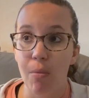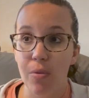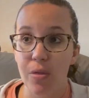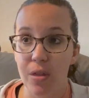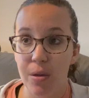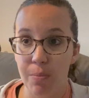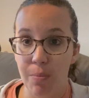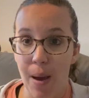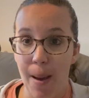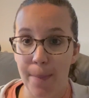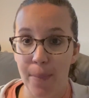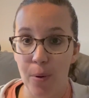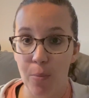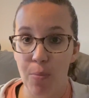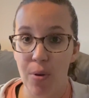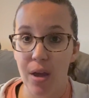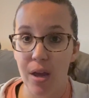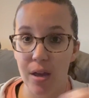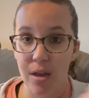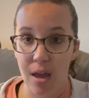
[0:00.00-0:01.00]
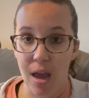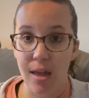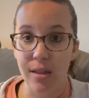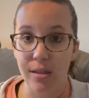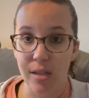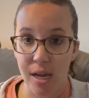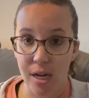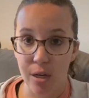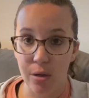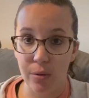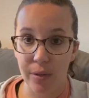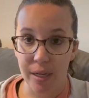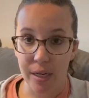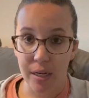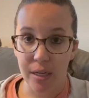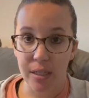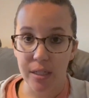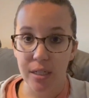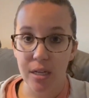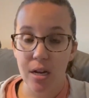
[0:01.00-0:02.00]
the Peppa Pig and
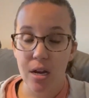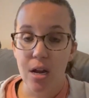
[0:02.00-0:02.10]
Legoland